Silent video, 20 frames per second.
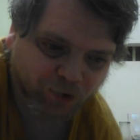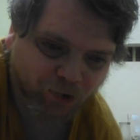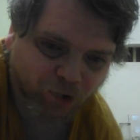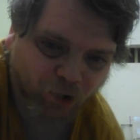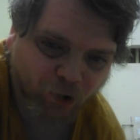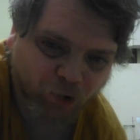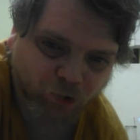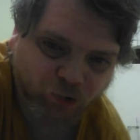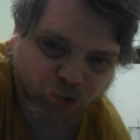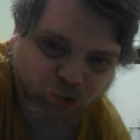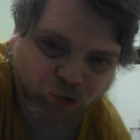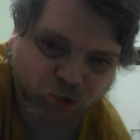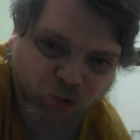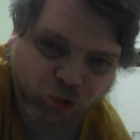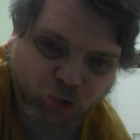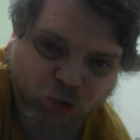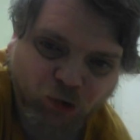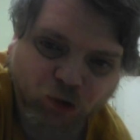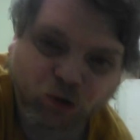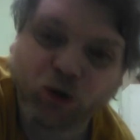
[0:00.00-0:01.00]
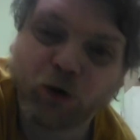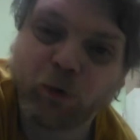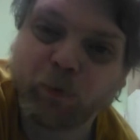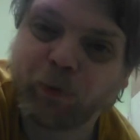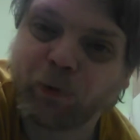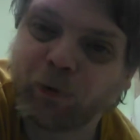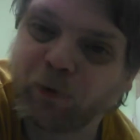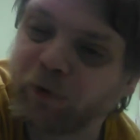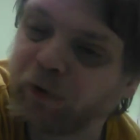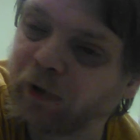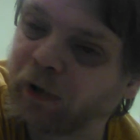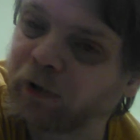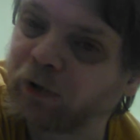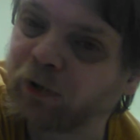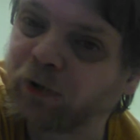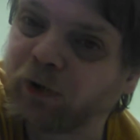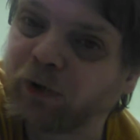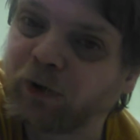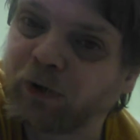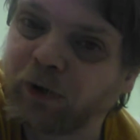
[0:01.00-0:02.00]
or just do soup. I
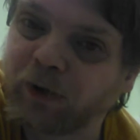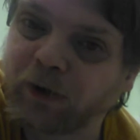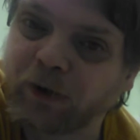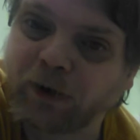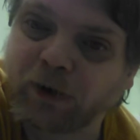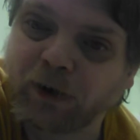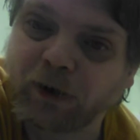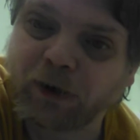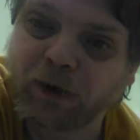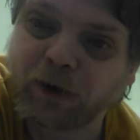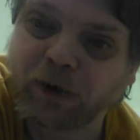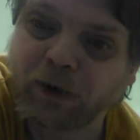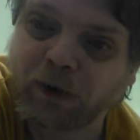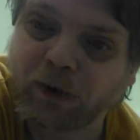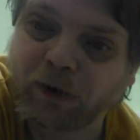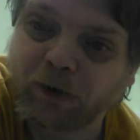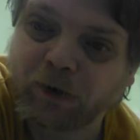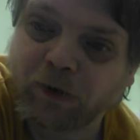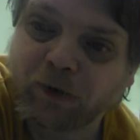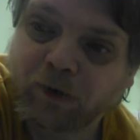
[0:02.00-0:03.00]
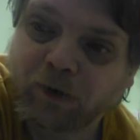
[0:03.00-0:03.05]
don't know.